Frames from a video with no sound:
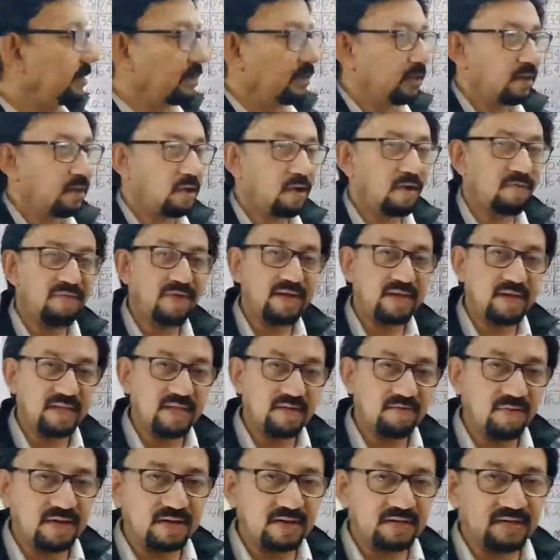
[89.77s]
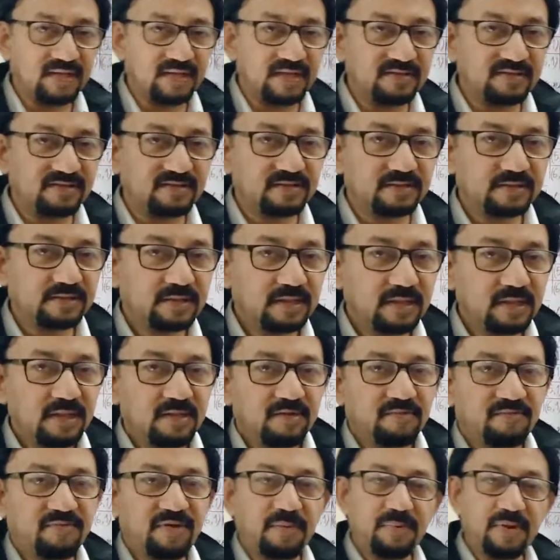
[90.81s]
of an event is
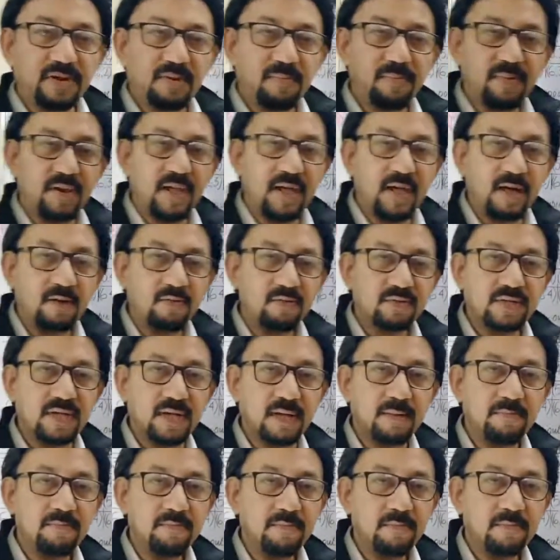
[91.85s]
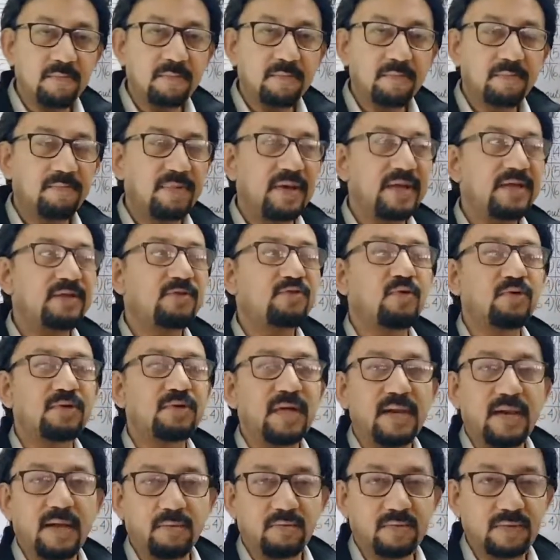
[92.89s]
favorable outcome by
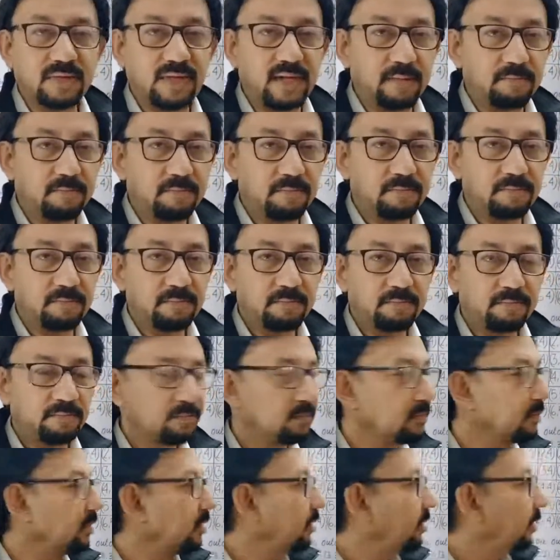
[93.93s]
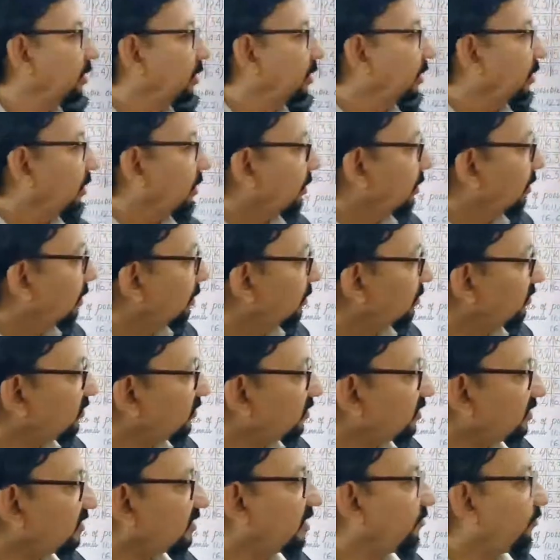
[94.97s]
total outcome. This
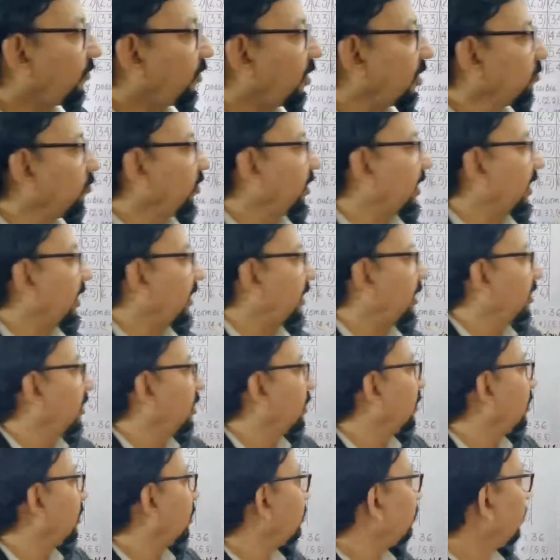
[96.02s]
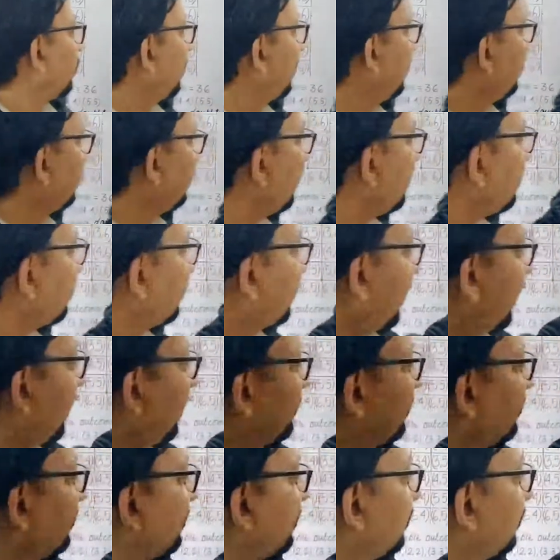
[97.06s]
is the formula. So in this
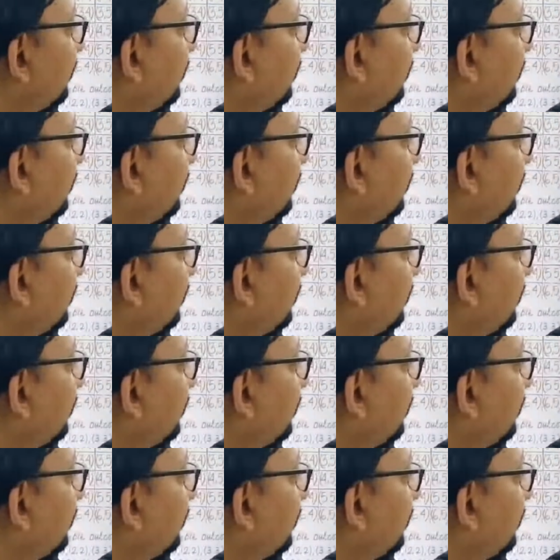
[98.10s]
case,